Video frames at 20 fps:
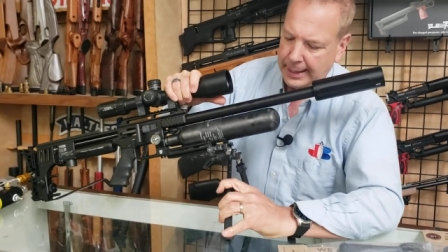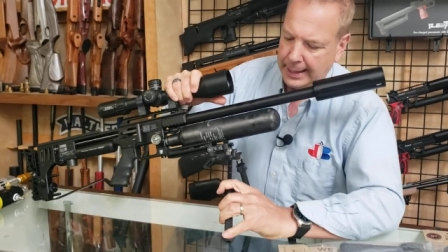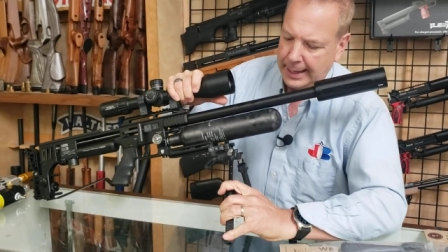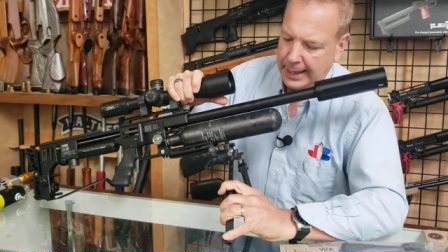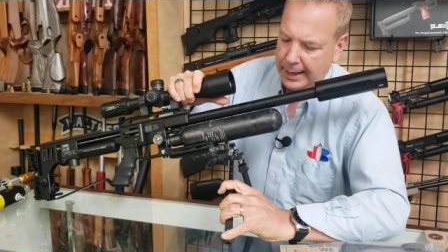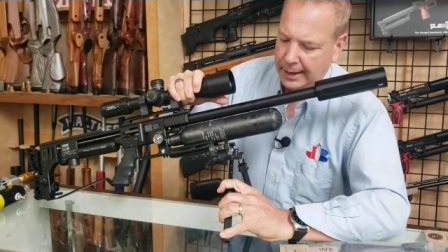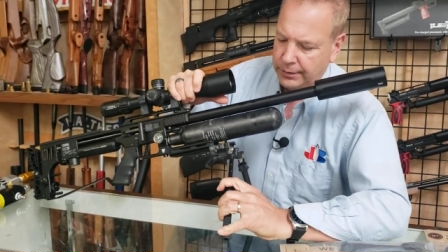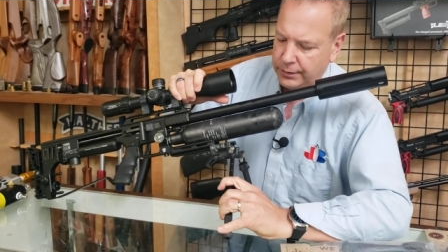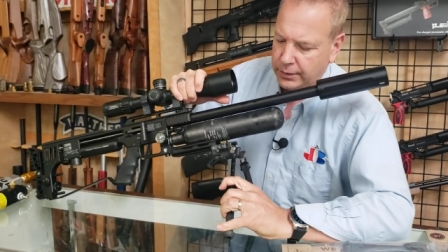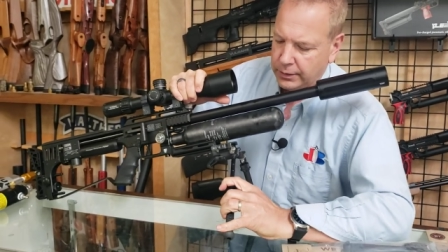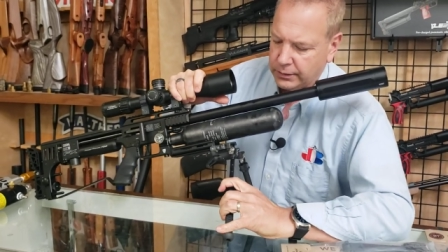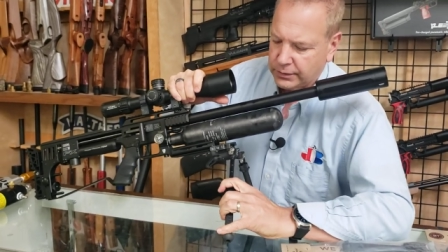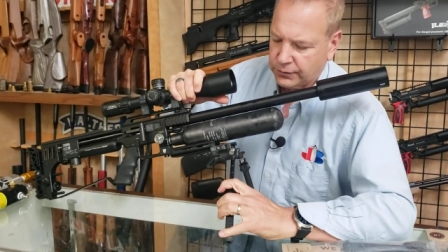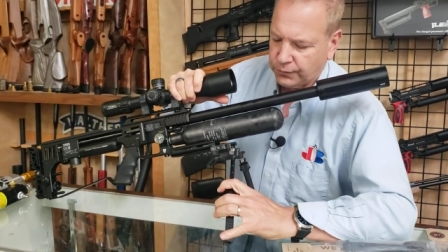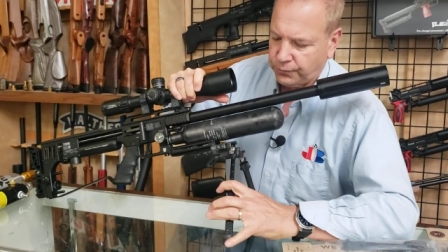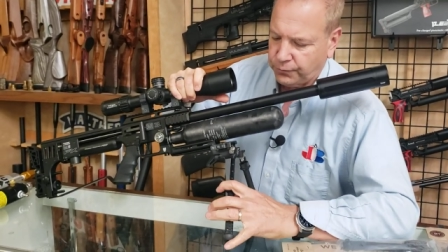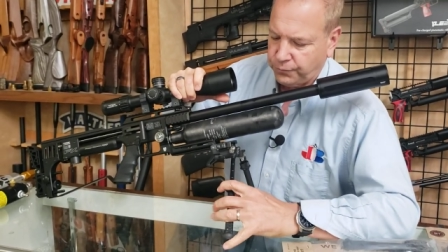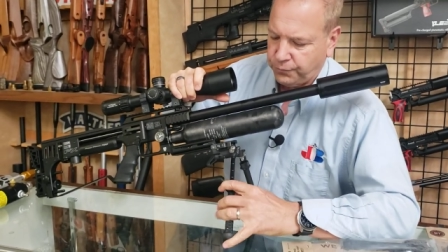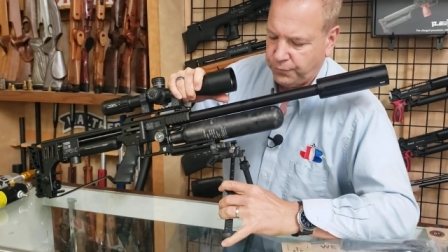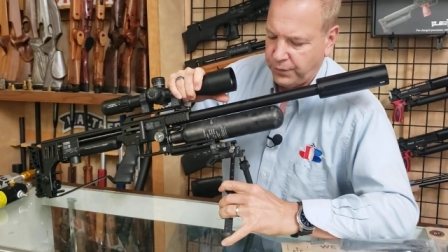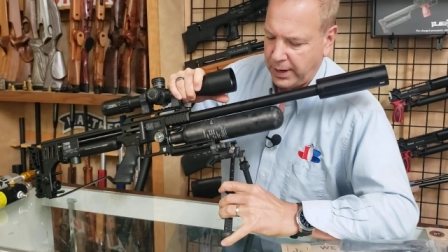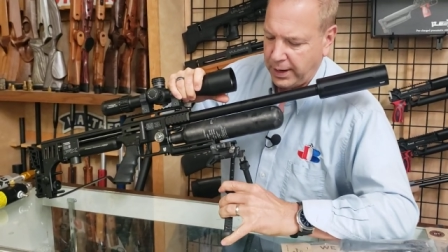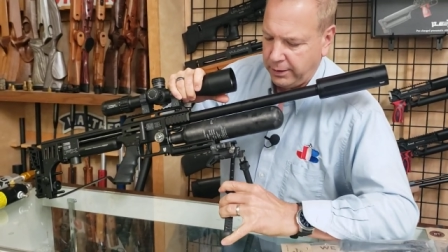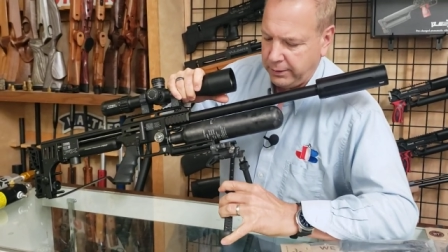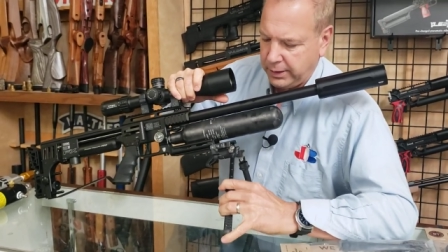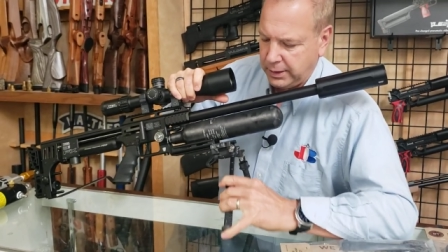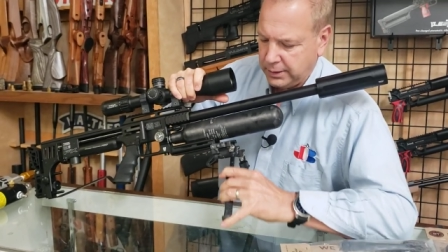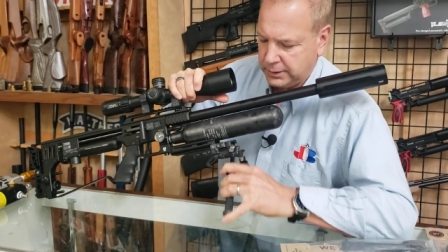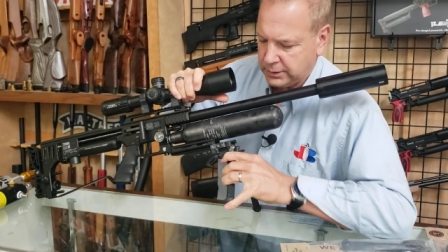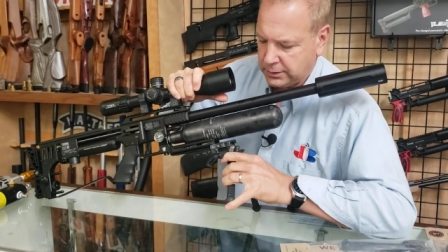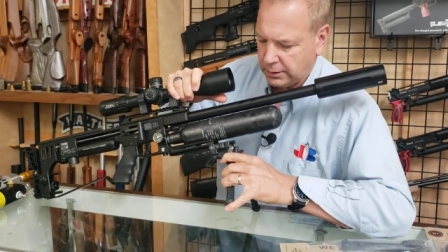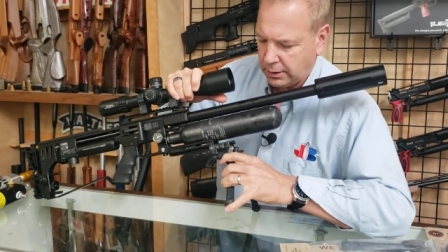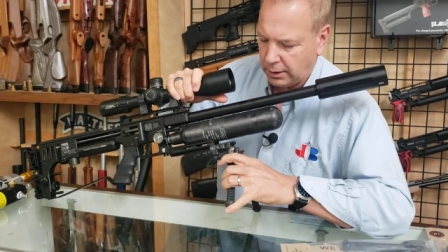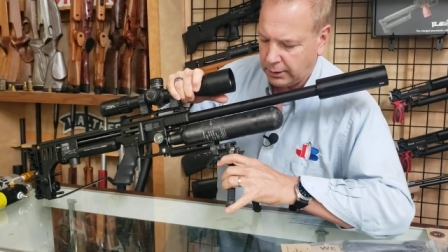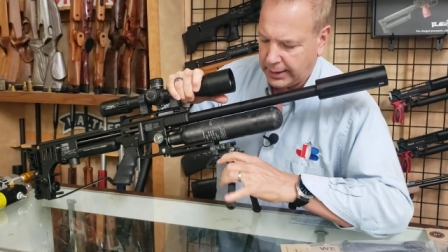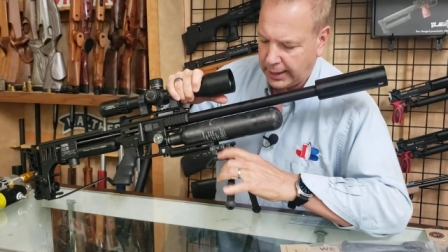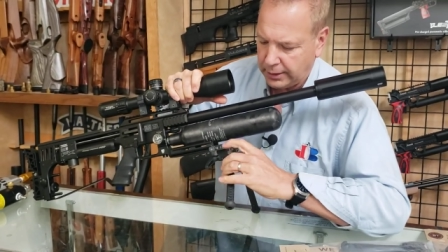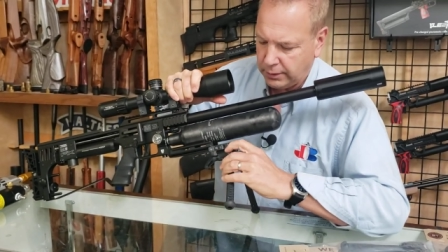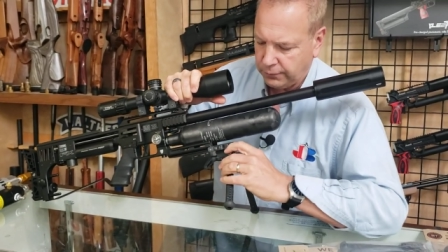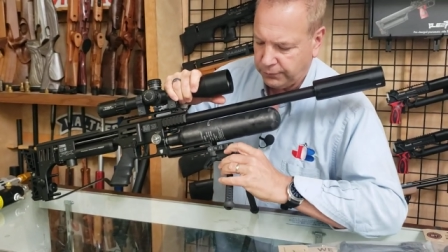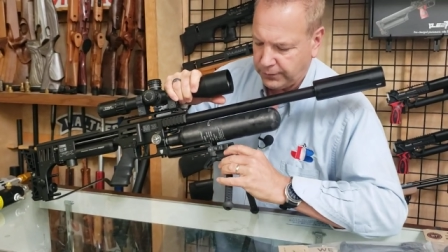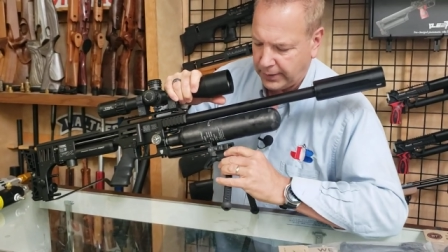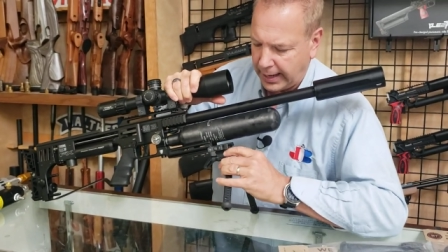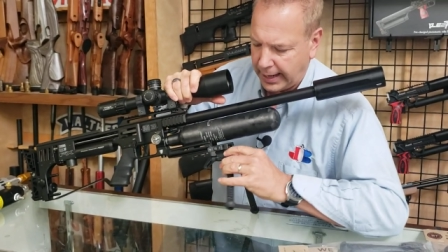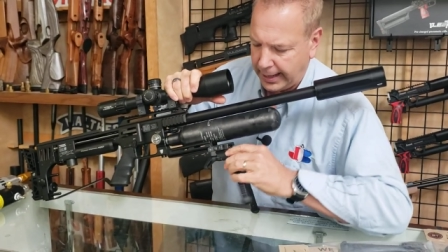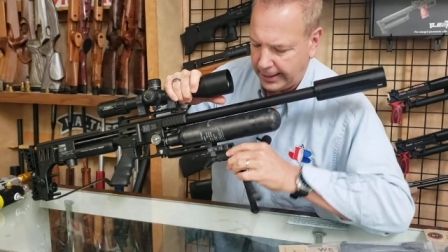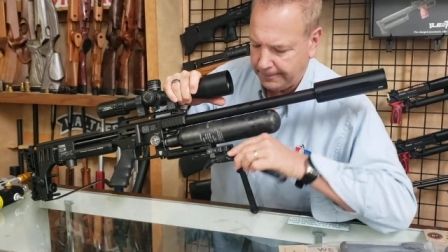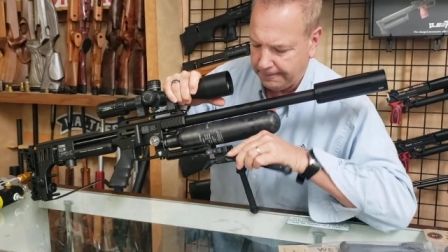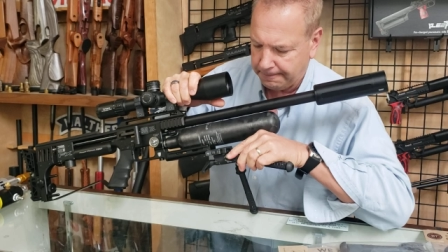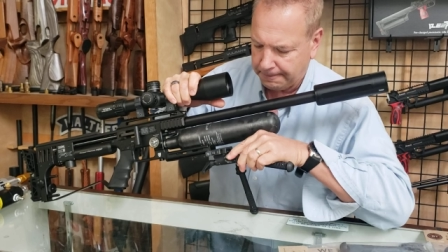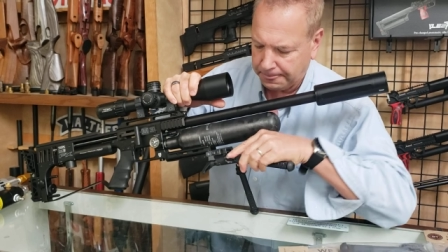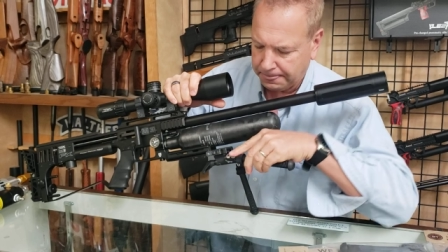and there's various, okay, you've got